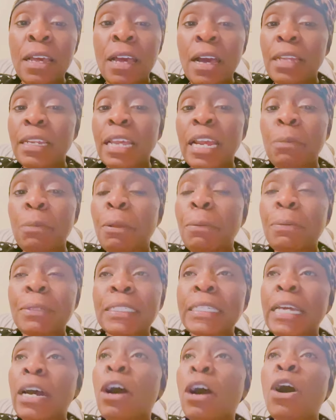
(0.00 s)
A lot of people
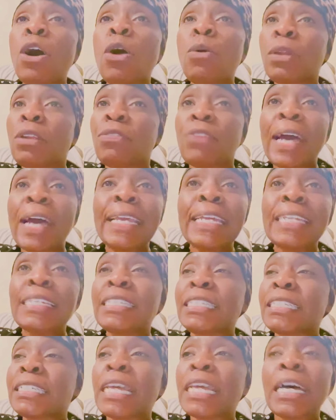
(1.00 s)
say, oh, well, if I get
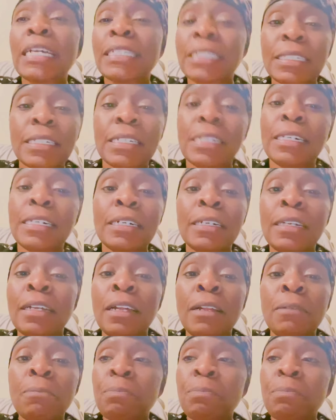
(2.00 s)
this Tesla,